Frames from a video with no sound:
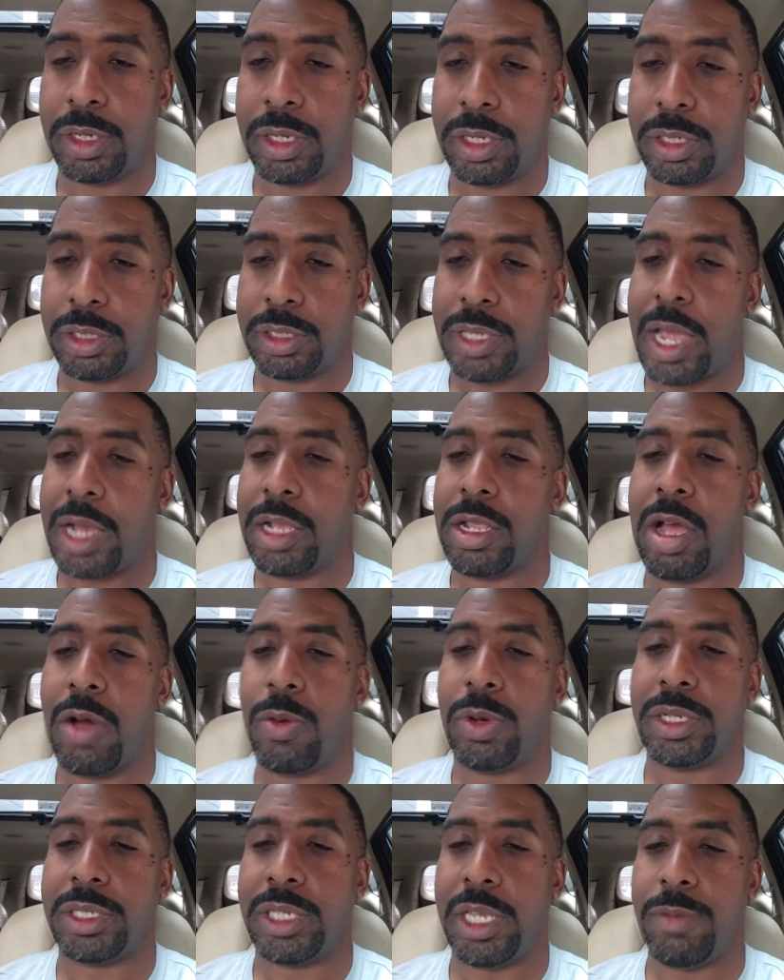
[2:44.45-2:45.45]
Tag
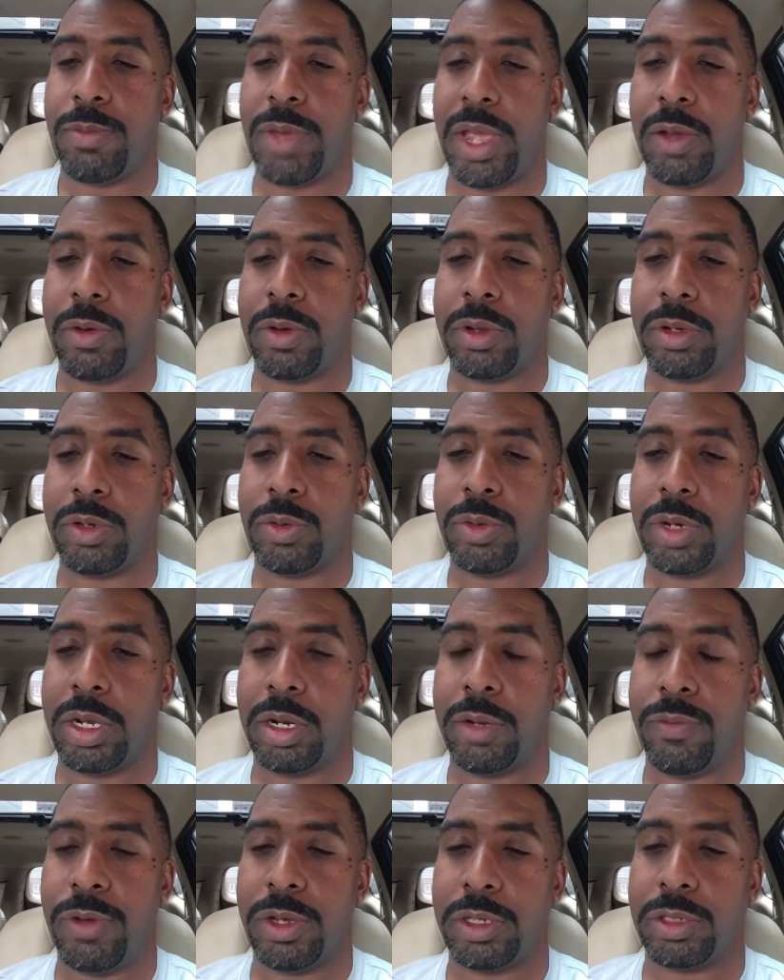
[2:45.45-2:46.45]
along with a teammate doing the
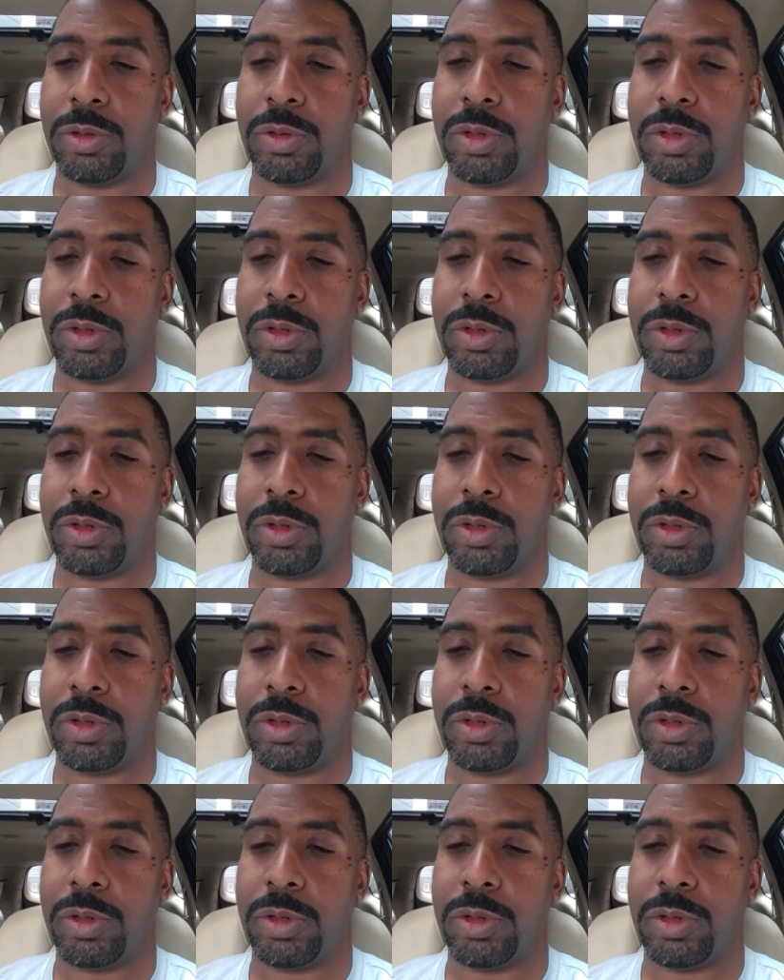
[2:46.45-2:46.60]
unofficial,